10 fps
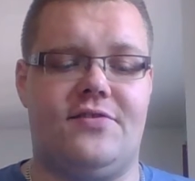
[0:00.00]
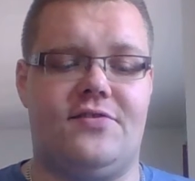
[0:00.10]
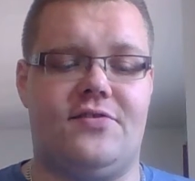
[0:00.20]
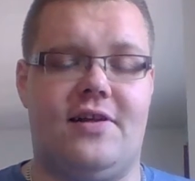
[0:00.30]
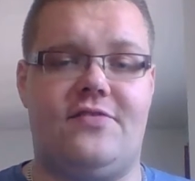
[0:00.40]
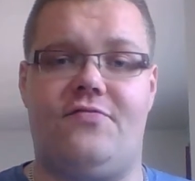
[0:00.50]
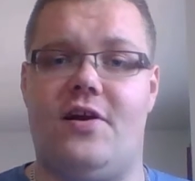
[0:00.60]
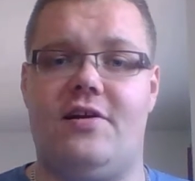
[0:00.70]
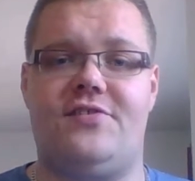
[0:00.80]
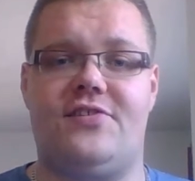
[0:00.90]
So that's
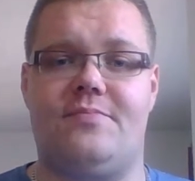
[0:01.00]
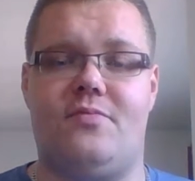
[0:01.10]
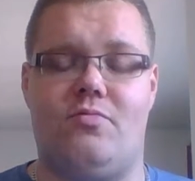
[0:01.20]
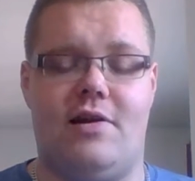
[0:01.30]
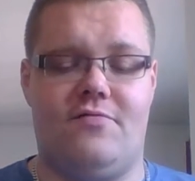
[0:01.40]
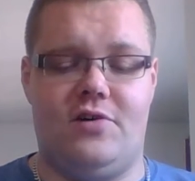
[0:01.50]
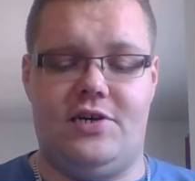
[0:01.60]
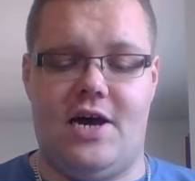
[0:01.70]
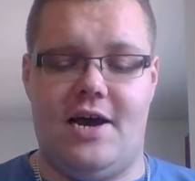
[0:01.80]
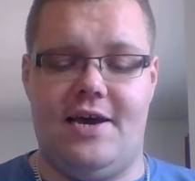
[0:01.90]
very simple. Whatever
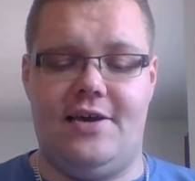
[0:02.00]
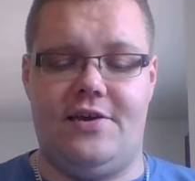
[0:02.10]
die